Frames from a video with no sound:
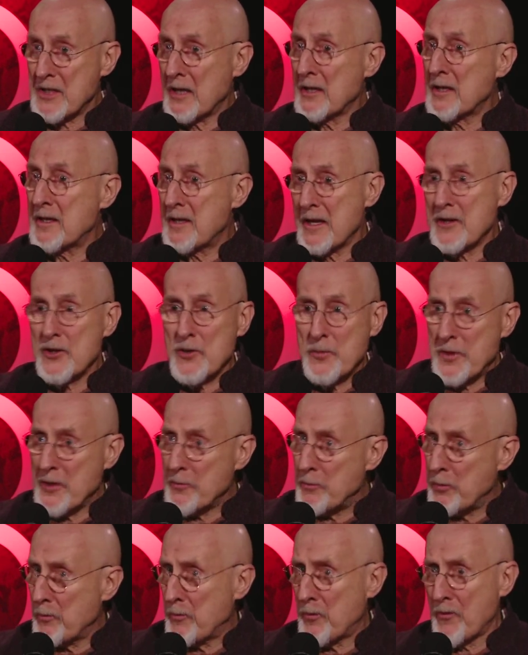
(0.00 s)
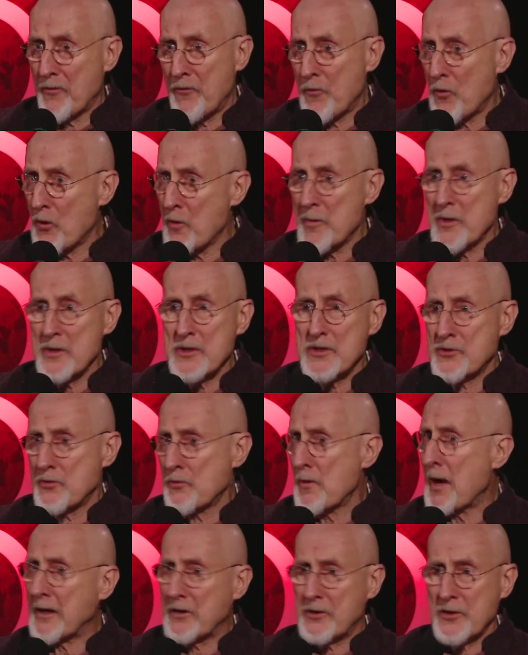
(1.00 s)
and theater people, performers,
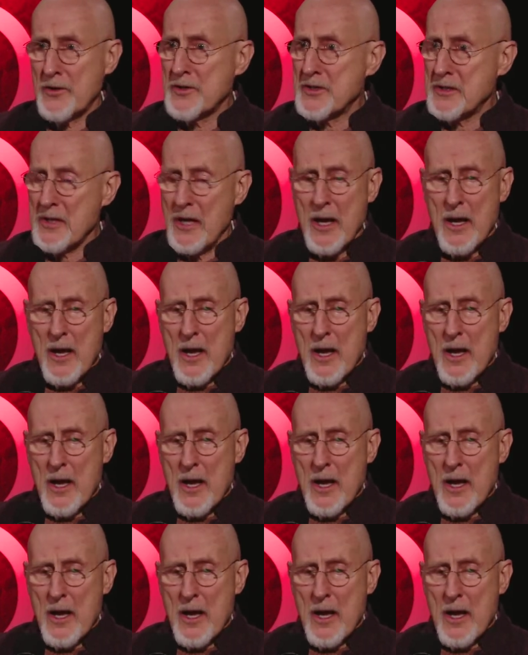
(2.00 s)
directors,